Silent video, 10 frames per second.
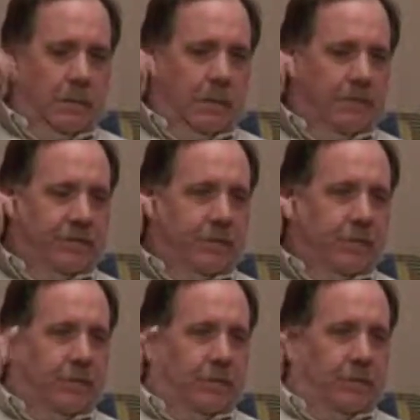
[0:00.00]
off
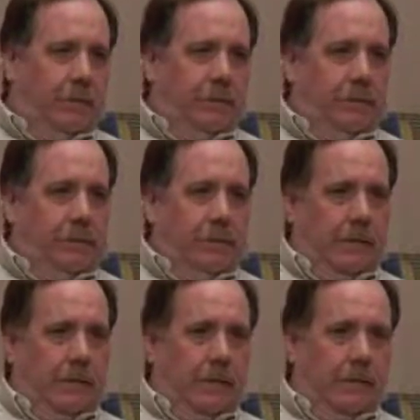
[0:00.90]
site, we
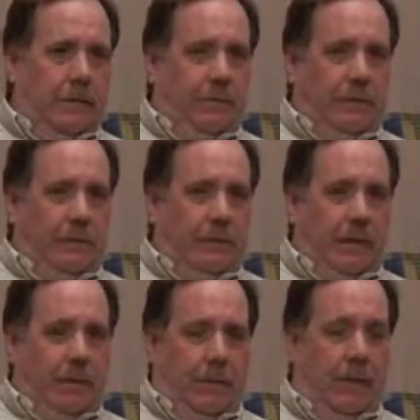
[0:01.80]
at that
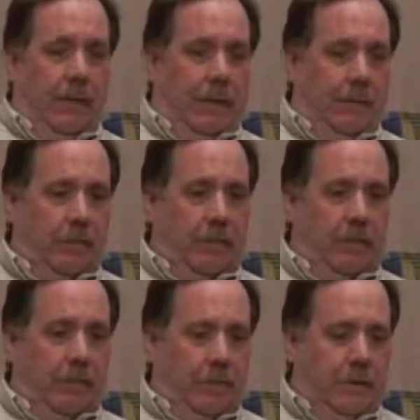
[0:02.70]
now now we have our
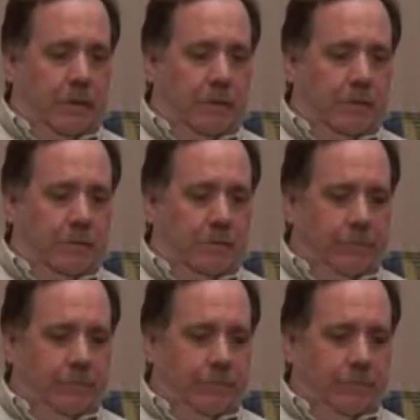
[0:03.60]
own um,
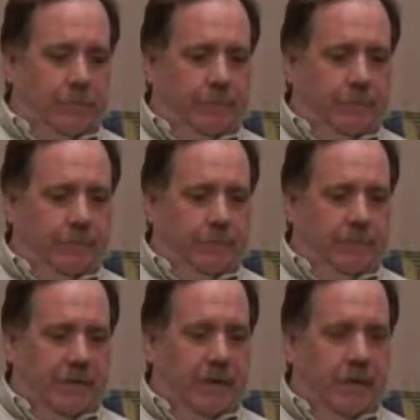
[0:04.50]

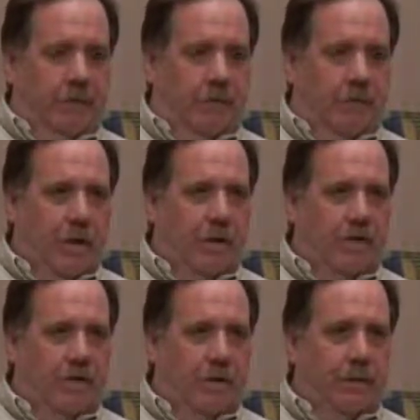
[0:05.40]
standalone
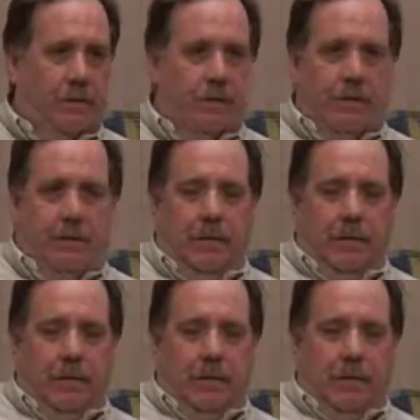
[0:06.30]
training center.
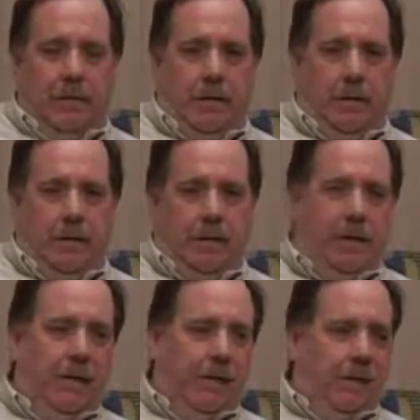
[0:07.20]
Uh, but
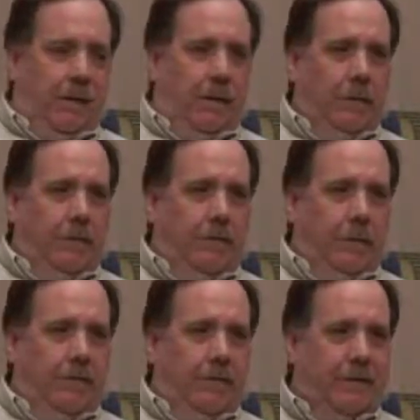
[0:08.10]
at that time, we would
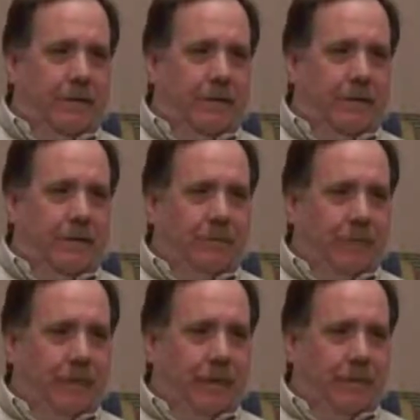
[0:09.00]
be sent to
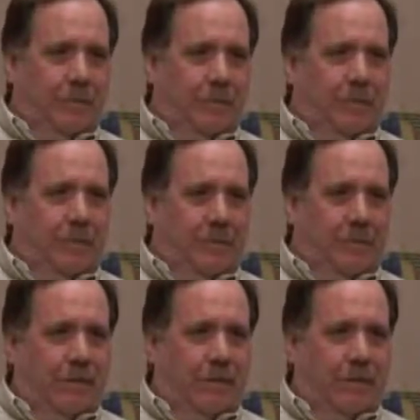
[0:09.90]
different labor centers
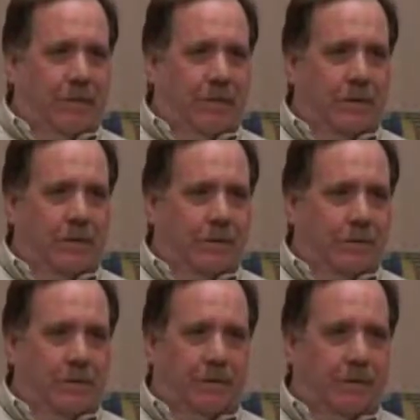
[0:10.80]
around the country.
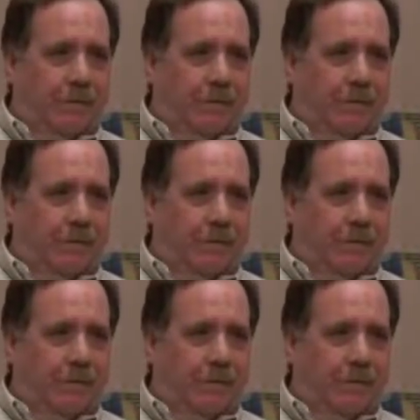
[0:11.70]
Went to